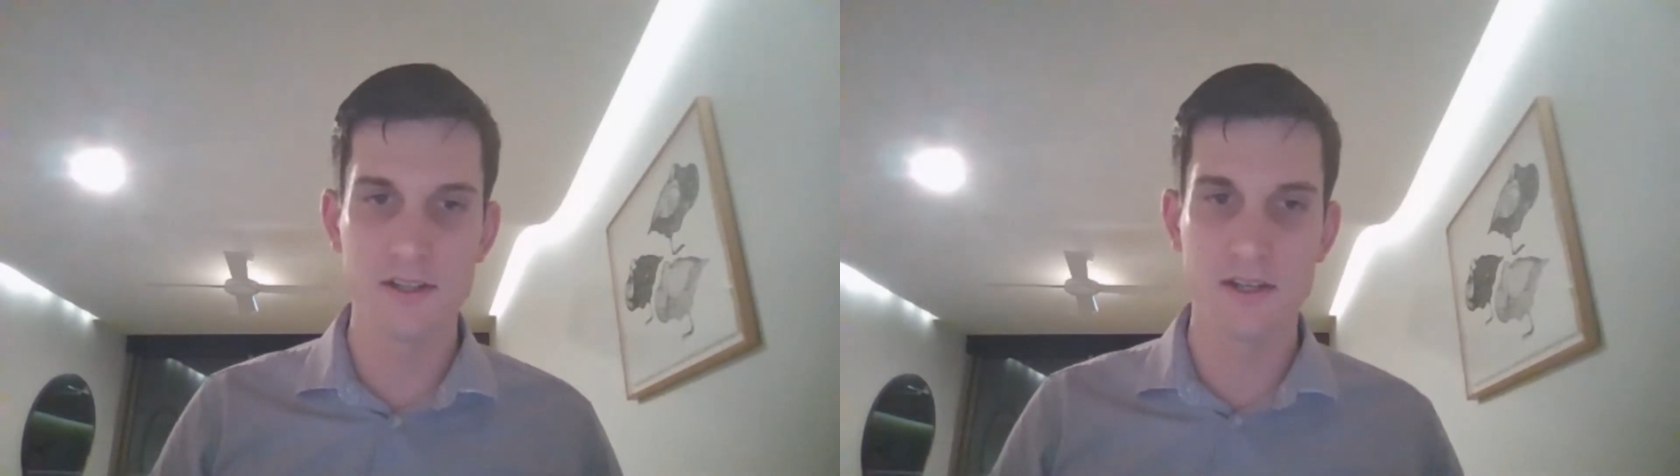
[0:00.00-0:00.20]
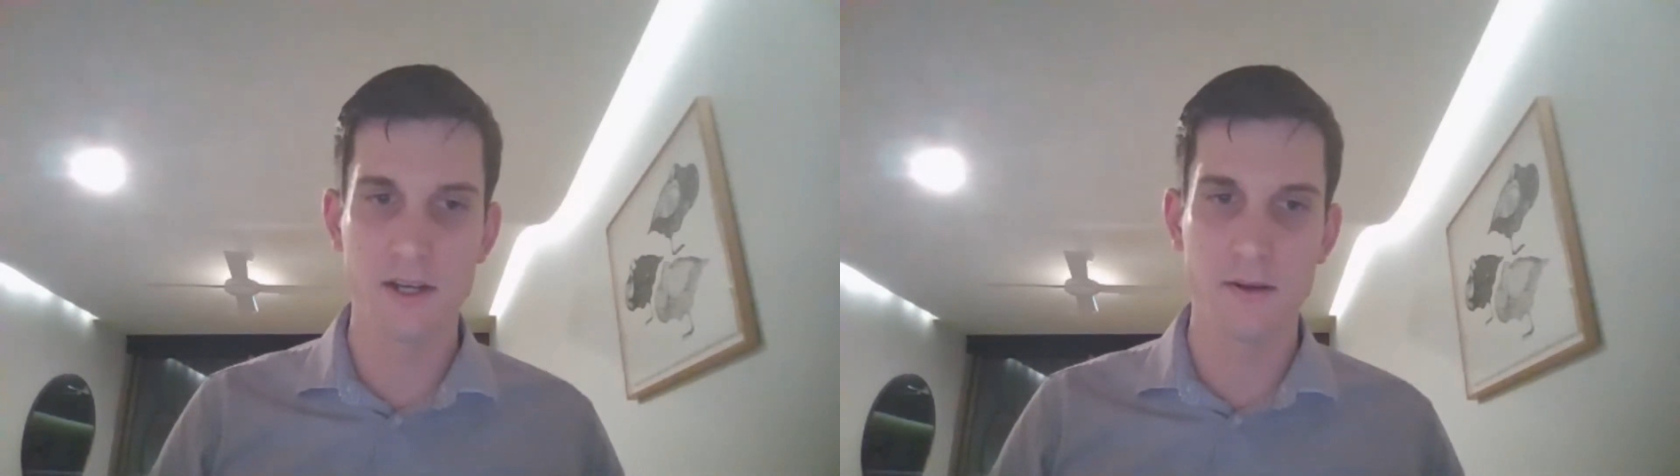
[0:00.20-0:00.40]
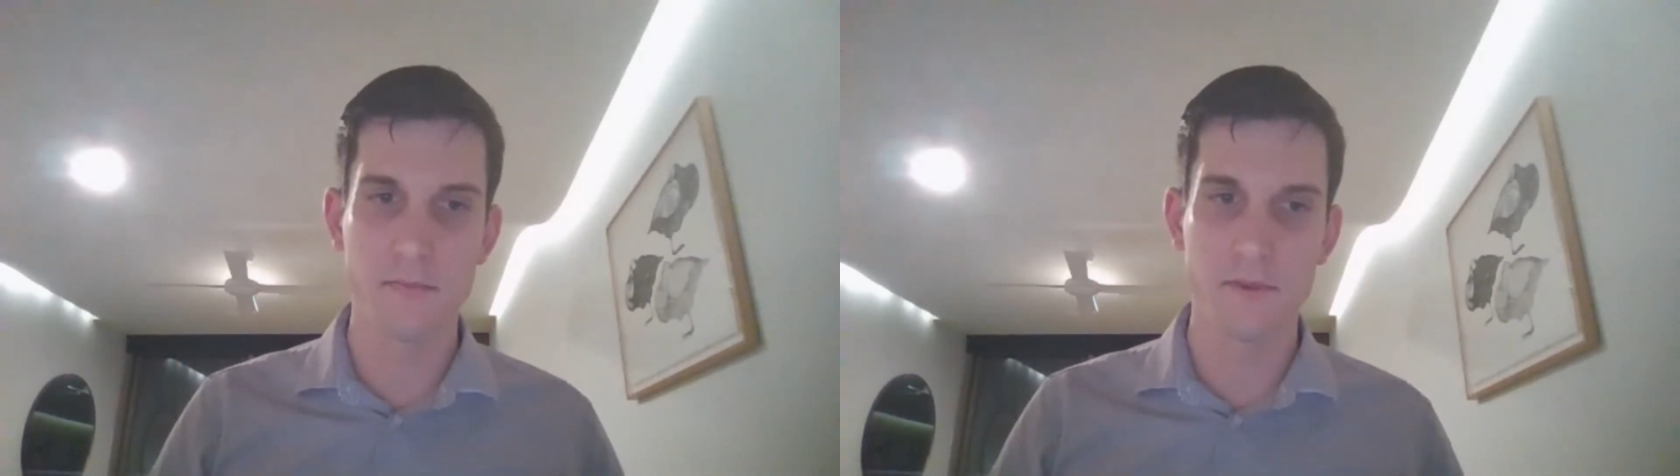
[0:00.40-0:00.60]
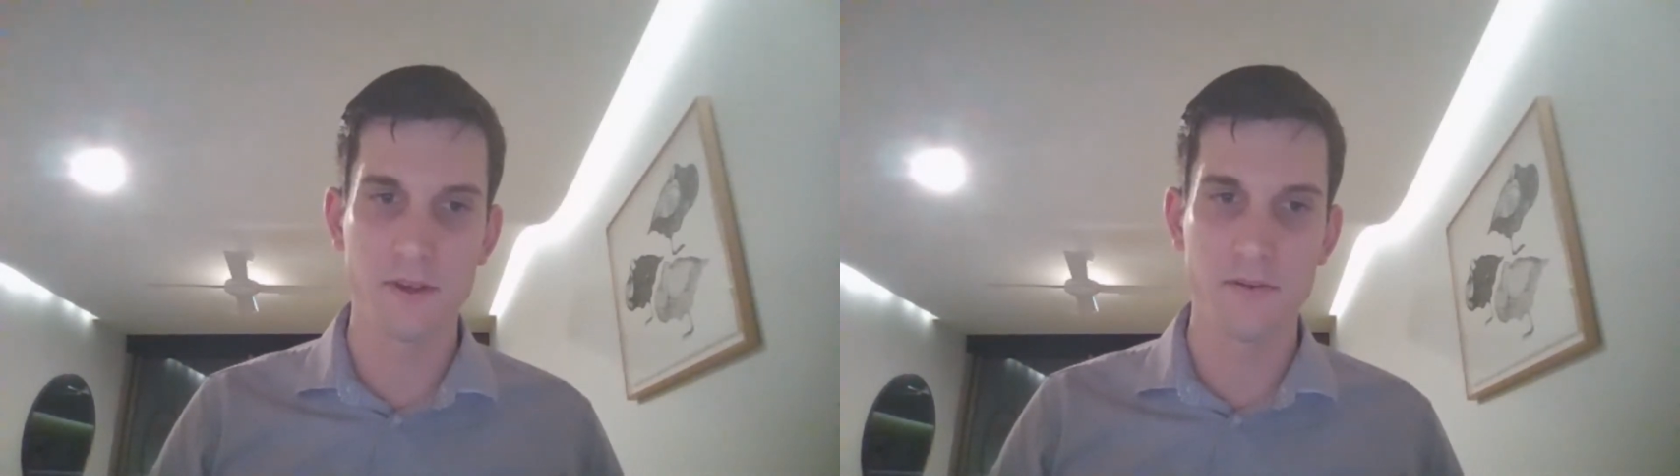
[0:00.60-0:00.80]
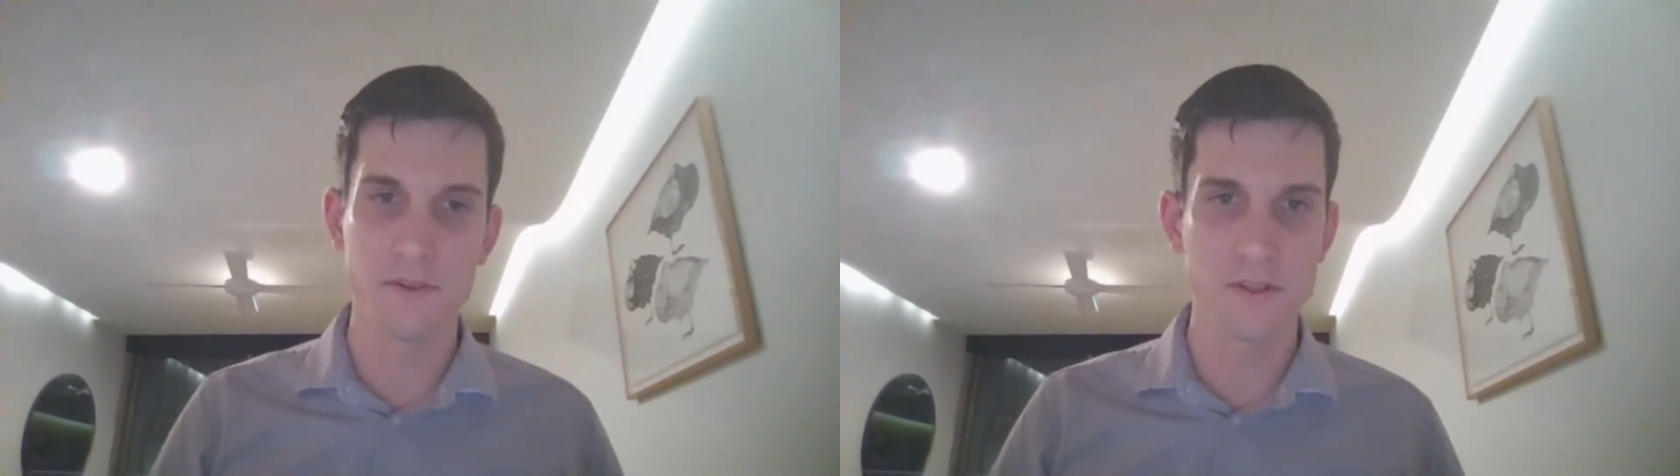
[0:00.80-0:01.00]
that
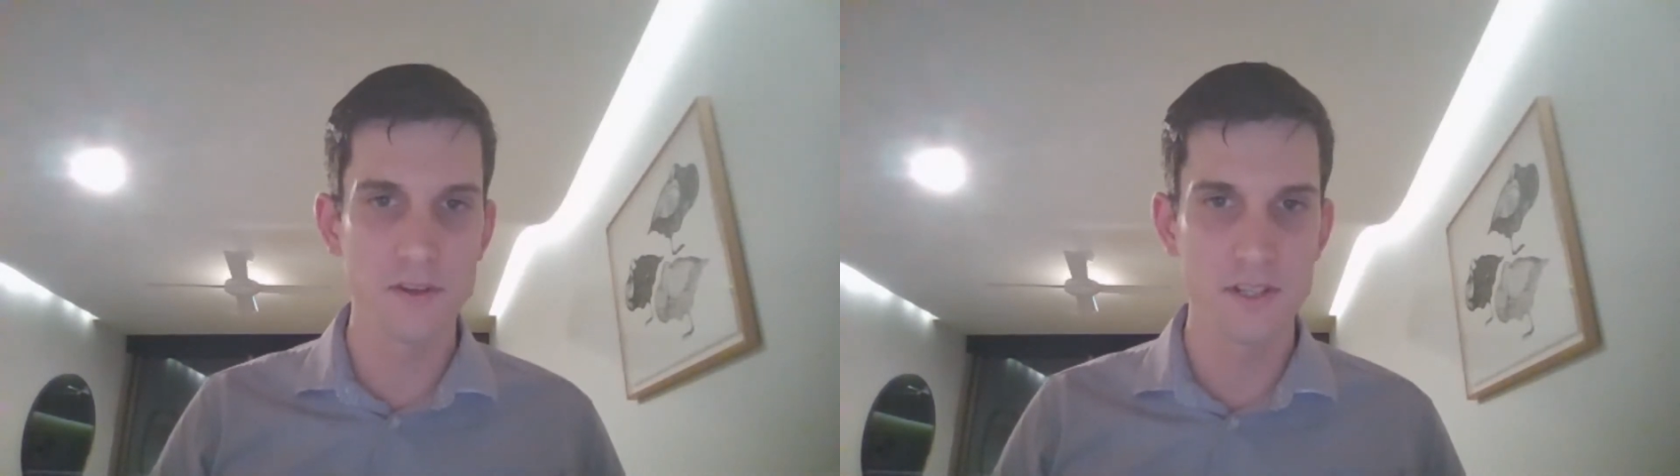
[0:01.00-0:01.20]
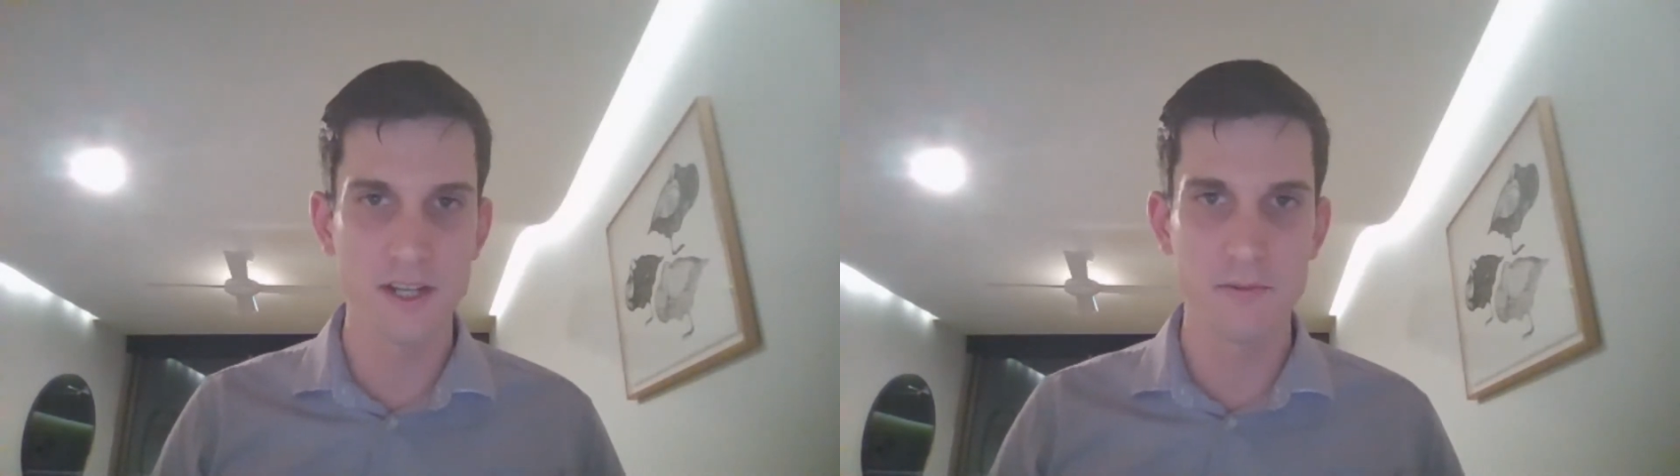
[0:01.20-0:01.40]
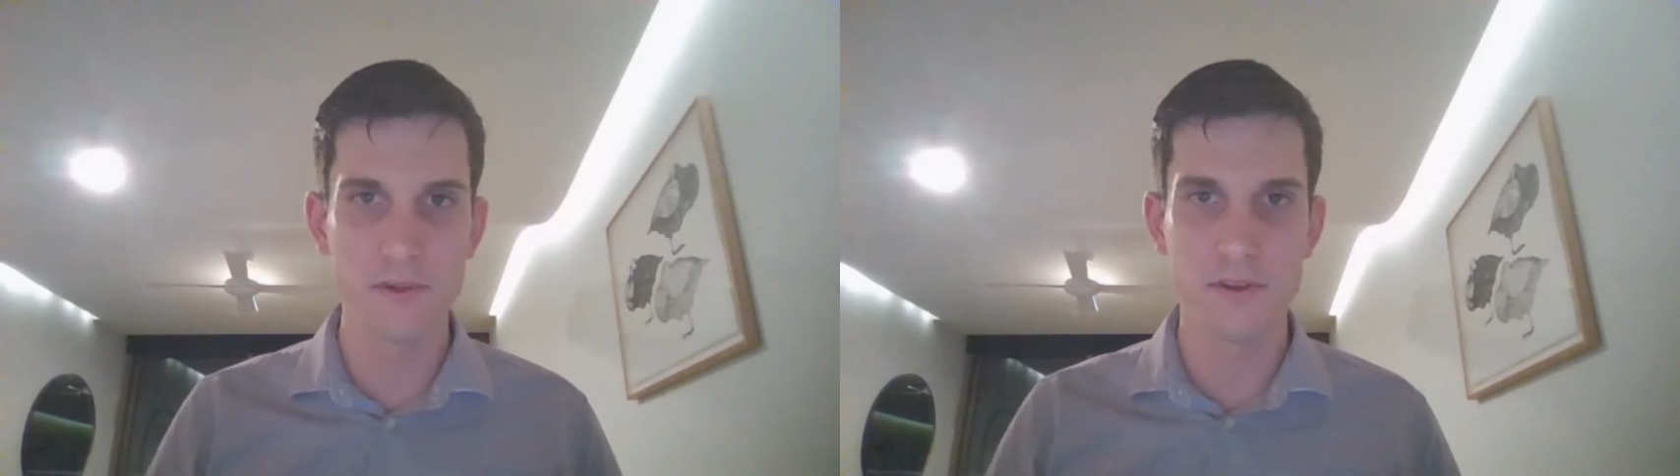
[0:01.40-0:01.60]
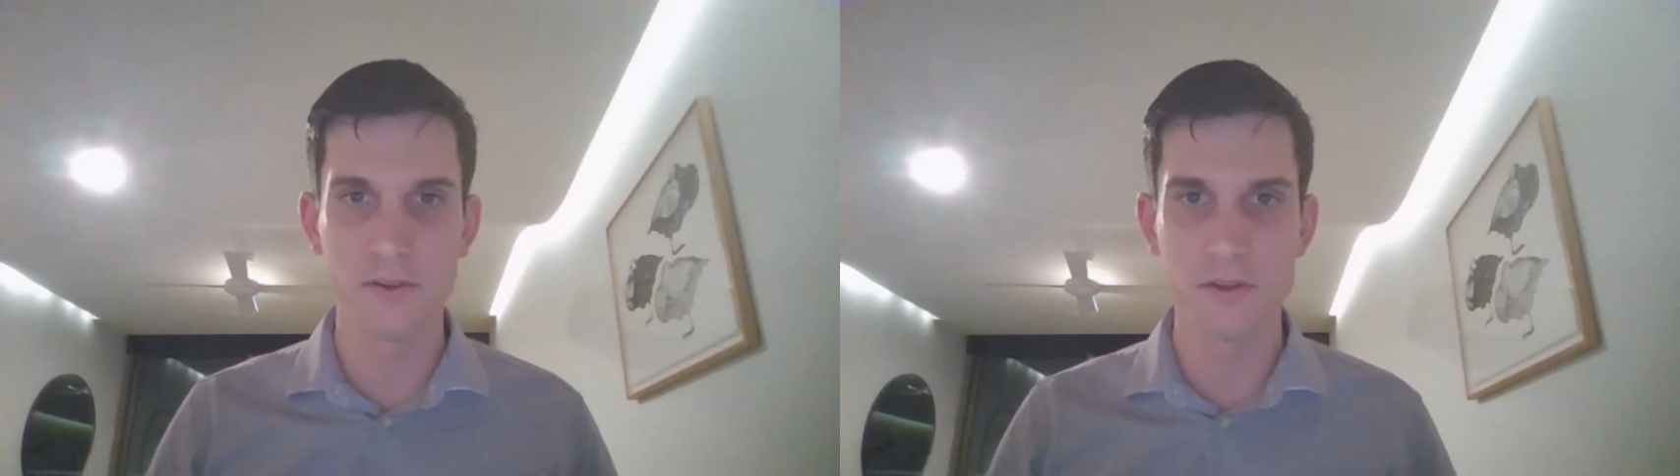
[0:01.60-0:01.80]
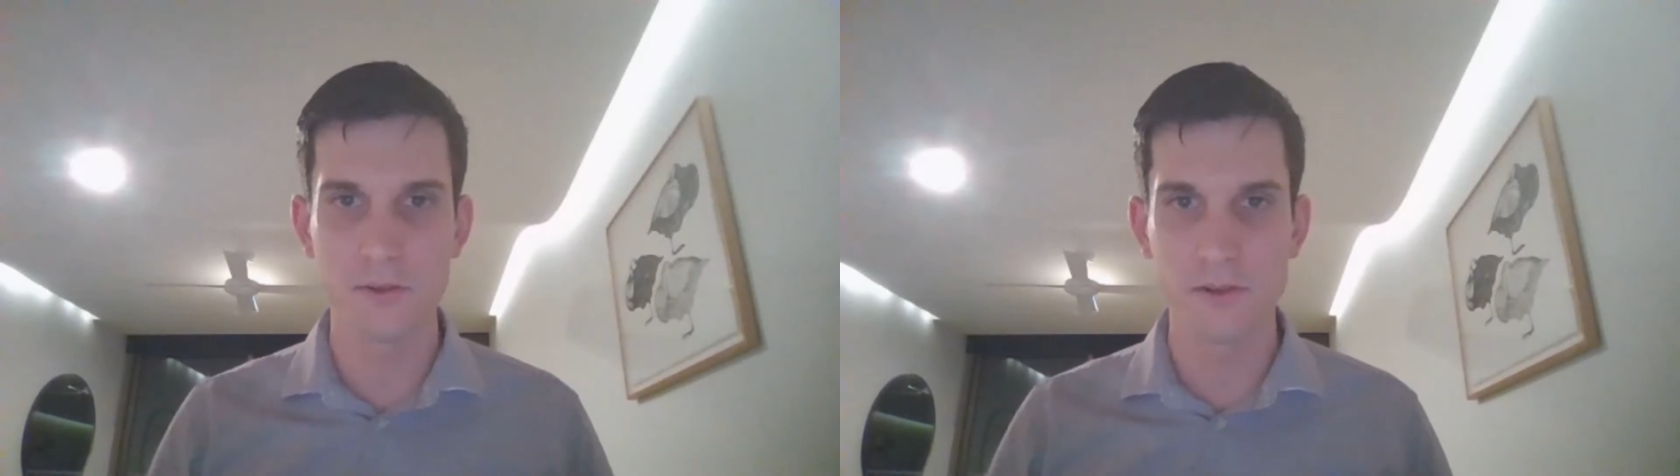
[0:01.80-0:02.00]
are associated with your
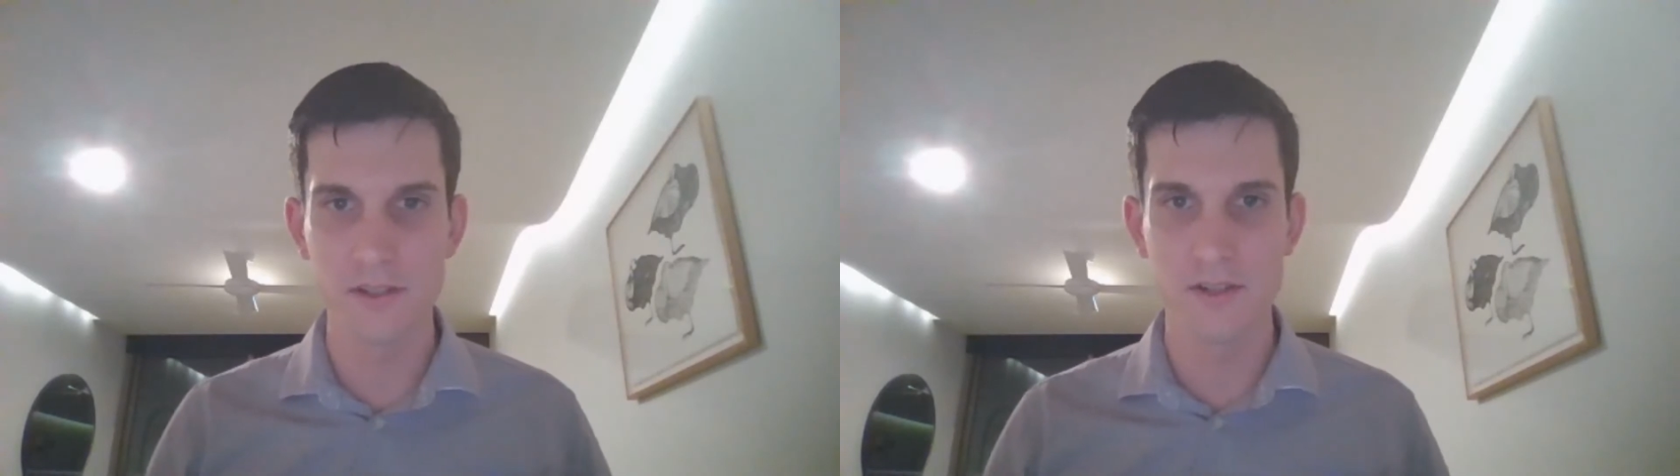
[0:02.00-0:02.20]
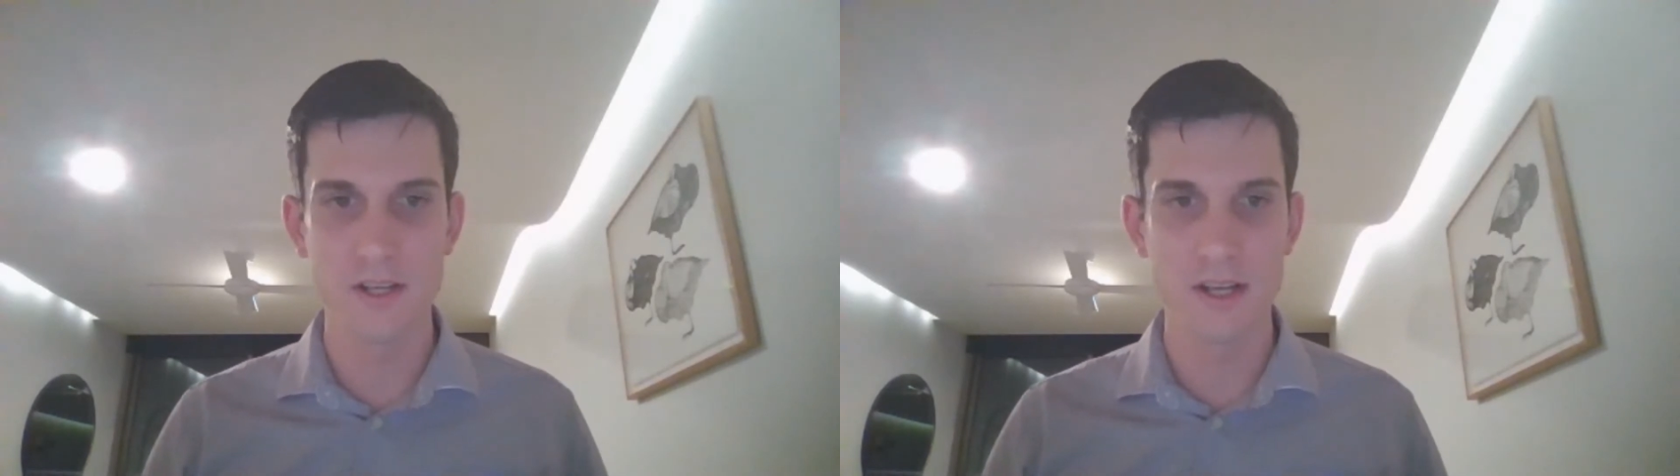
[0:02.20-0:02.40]
choice.